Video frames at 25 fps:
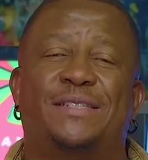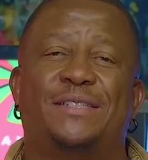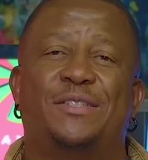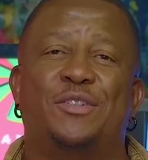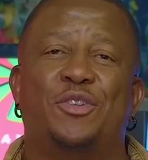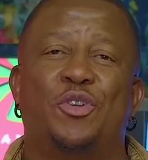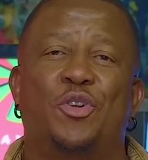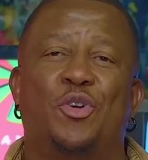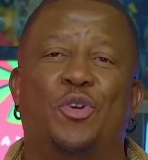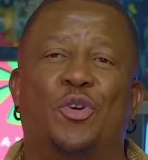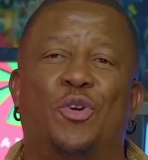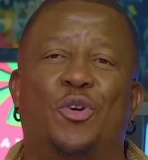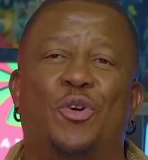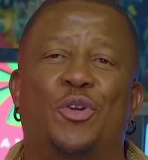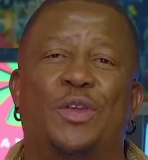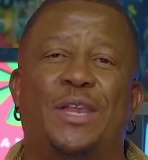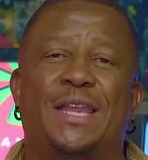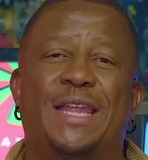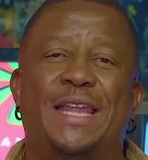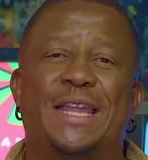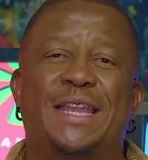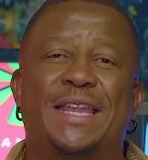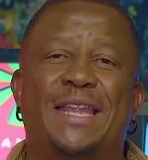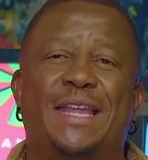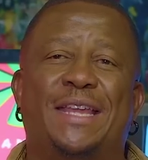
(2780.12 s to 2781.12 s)
your
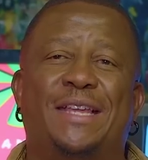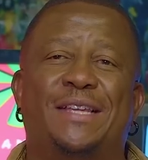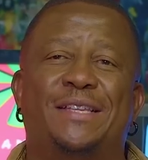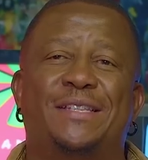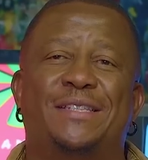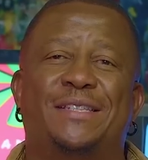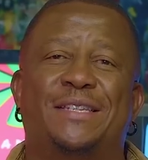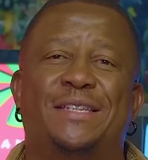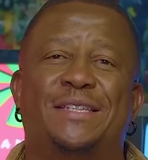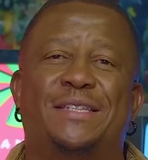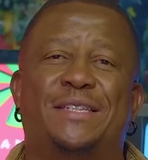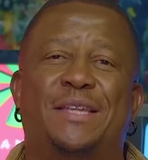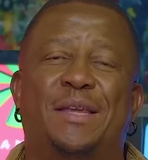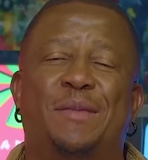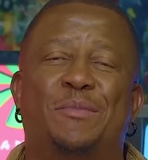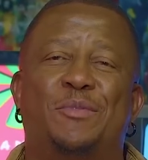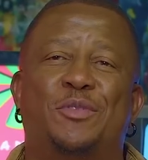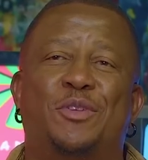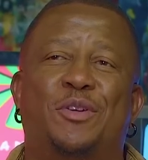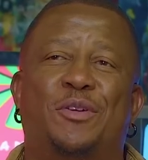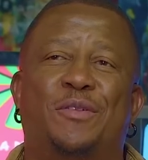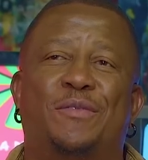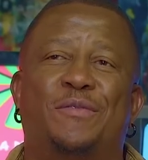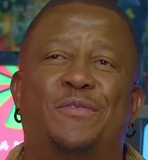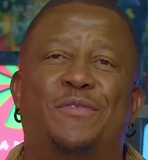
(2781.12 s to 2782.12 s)
leanings in terms
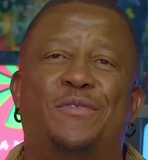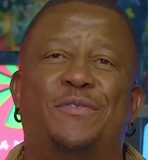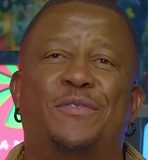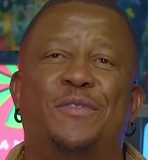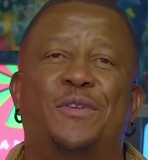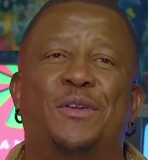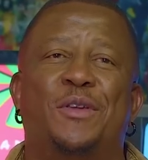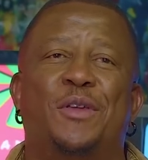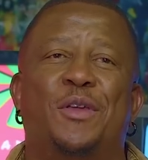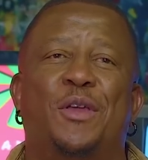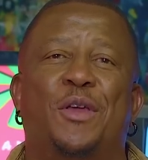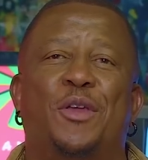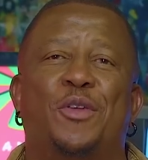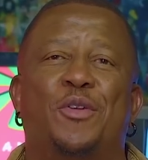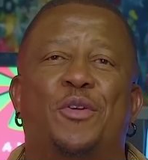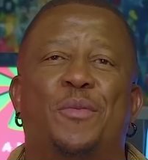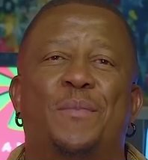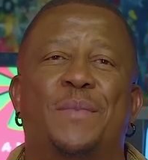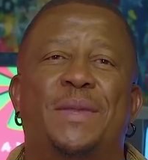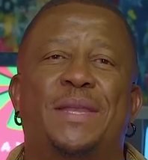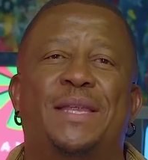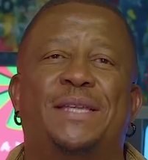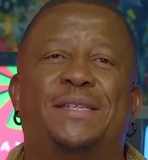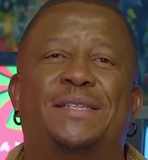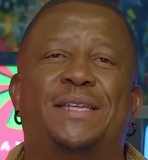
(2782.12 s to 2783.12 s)
of your
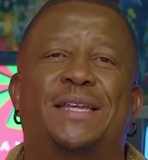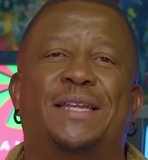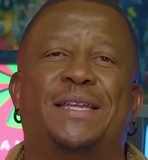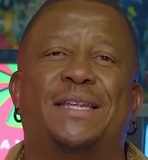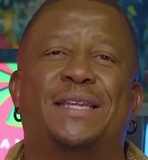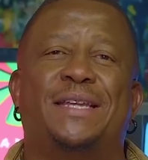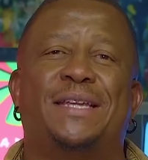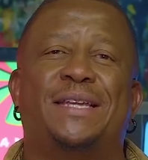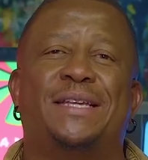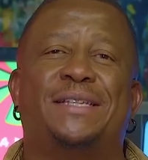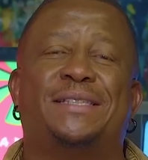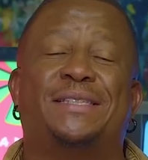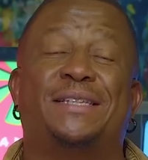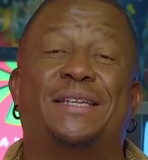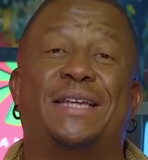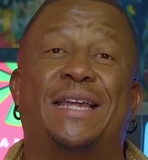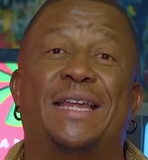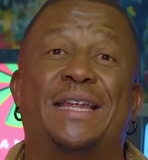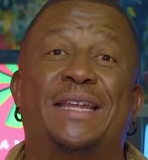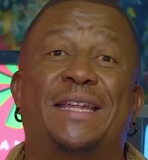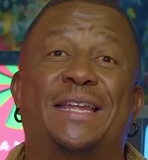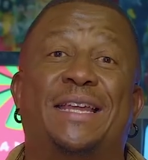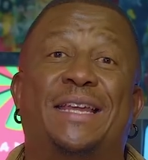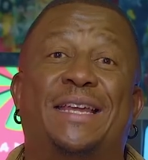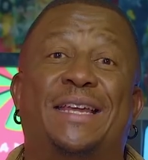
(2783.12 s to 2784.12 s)
military
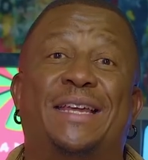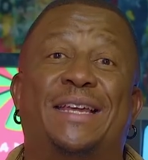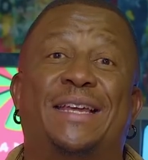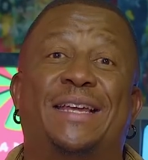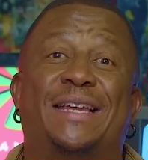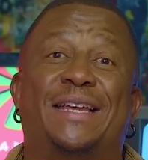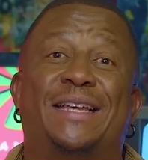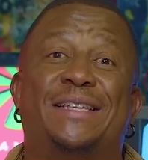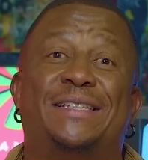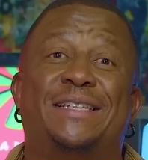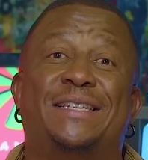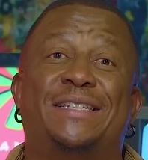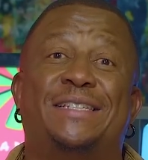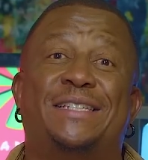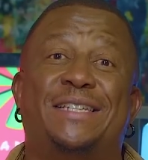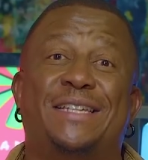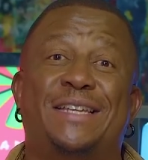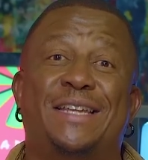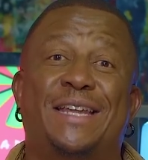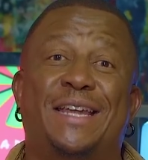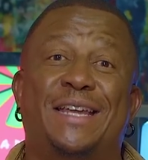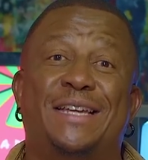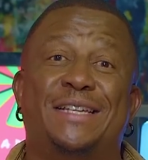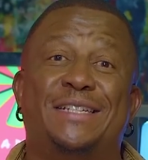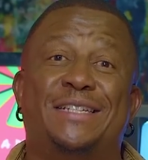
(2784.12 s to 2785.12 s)
training as a
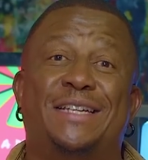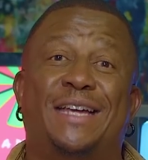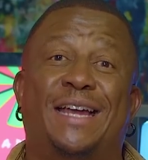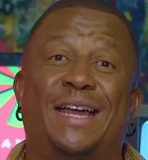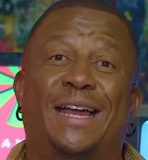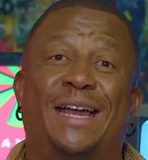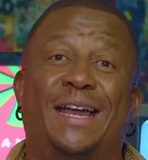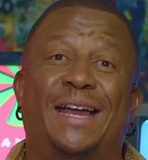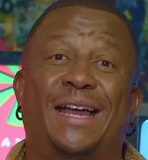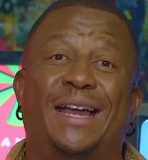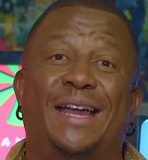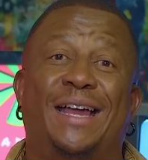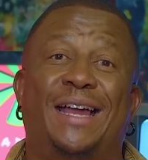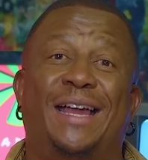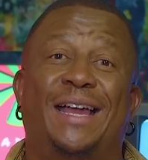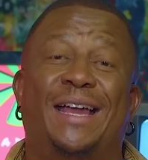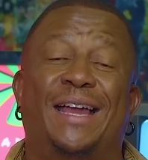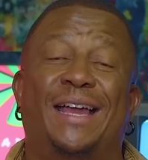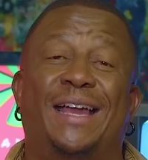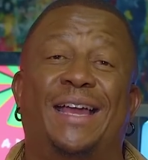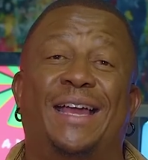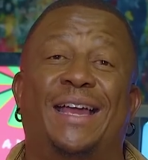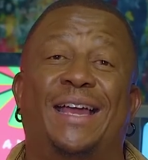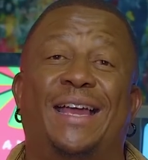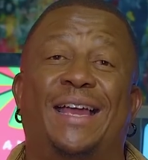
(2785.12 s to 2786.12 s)
teenager
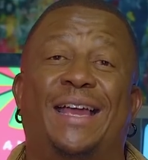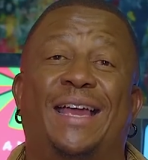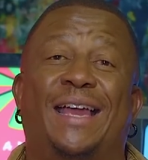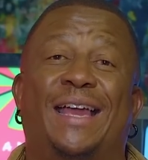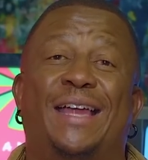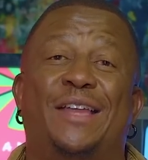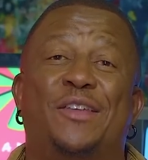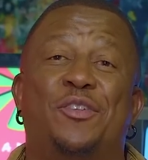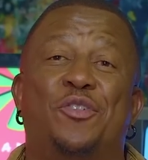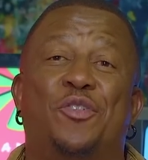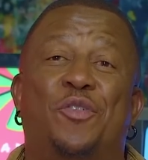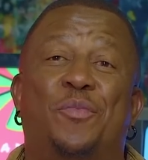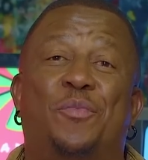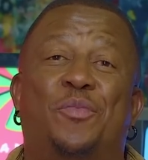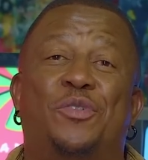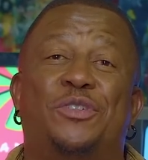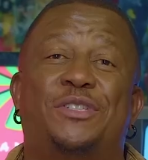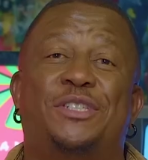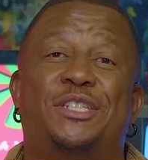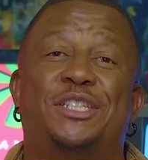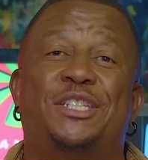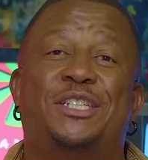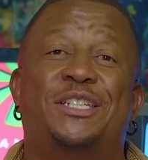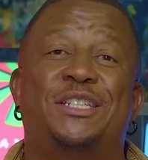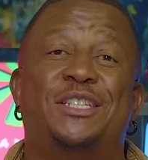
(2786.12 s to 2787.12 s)
and your
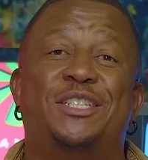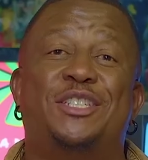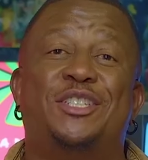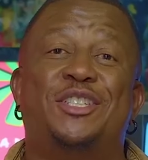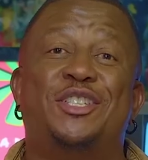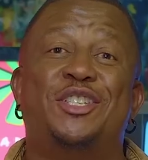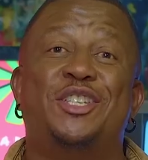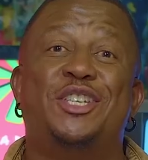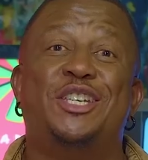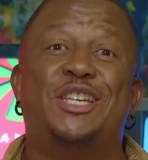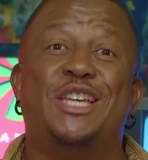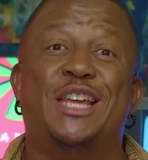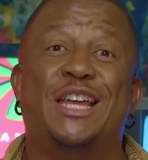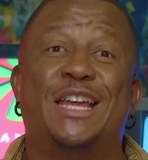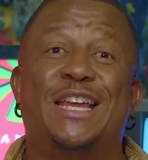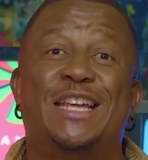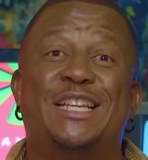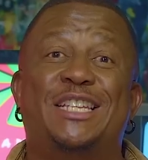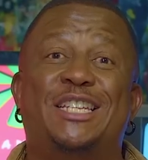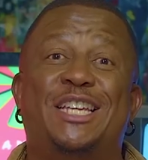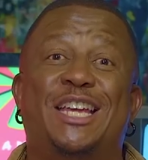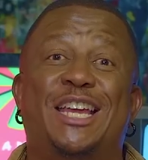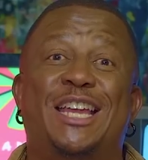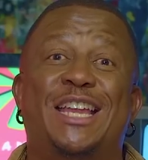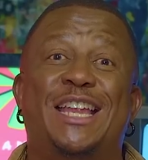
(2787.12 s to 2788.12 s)
positions in
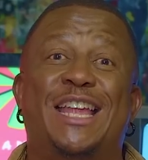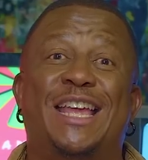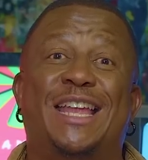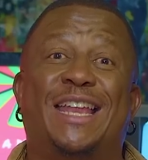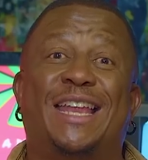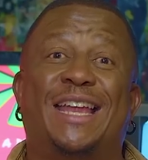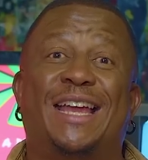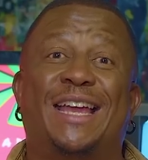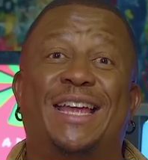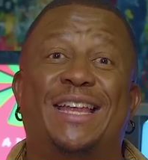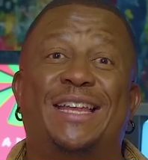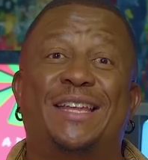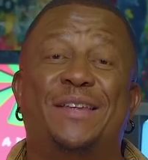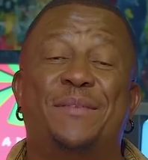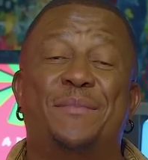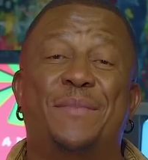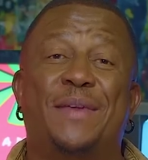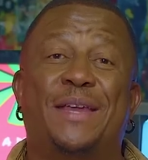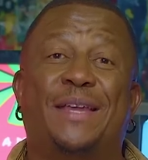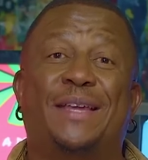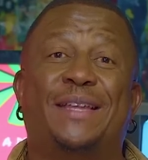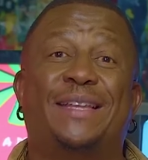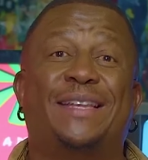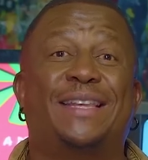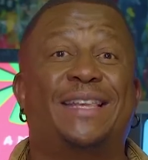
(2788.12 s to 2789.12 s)
generally
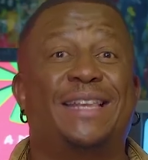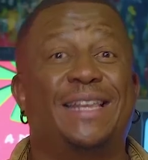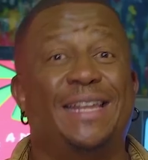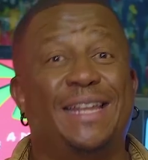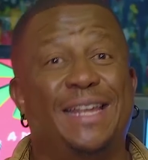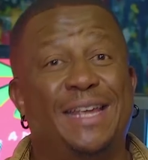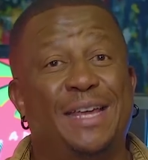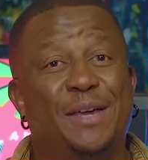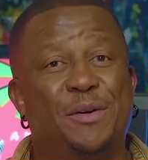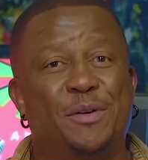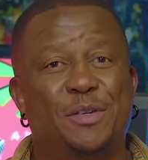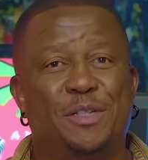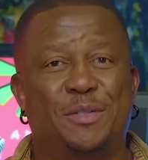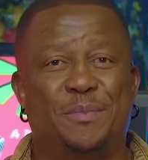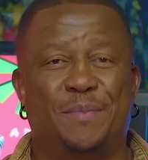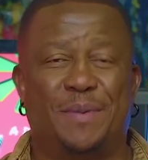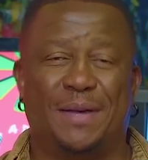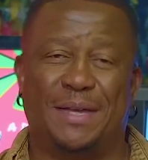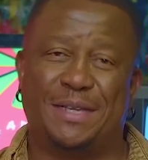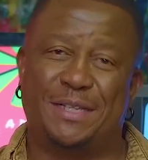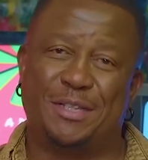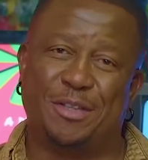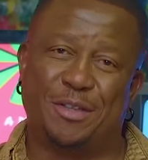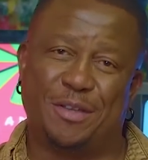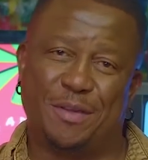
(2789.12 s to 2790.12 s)
make it clear which
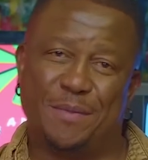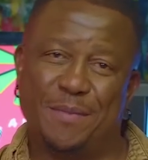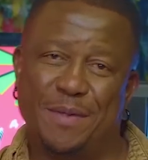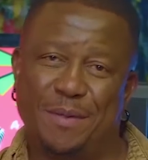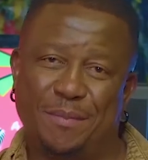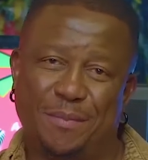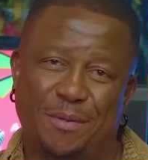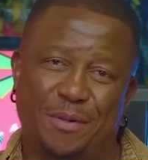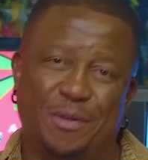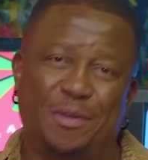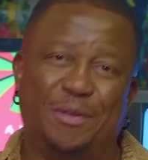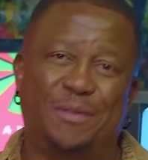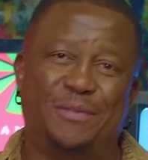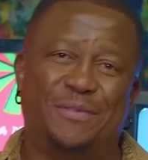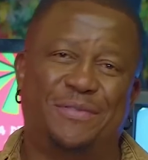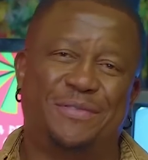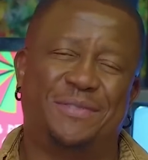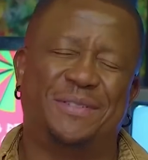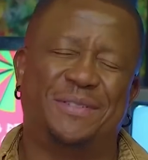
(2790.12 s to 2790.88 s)
party you're a member of.